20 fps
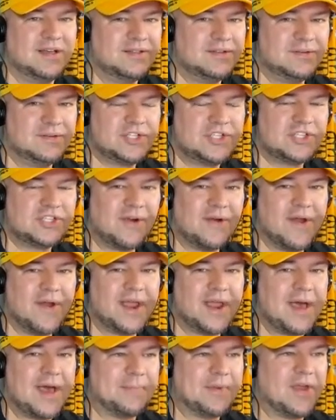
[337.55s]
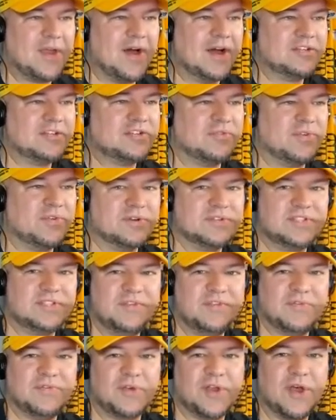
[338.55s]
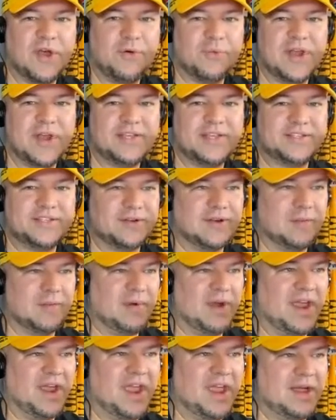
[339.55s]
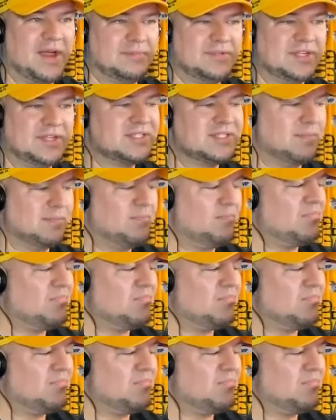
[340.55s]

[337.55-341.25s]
they're stirring up controversy for no reason or bringing up just some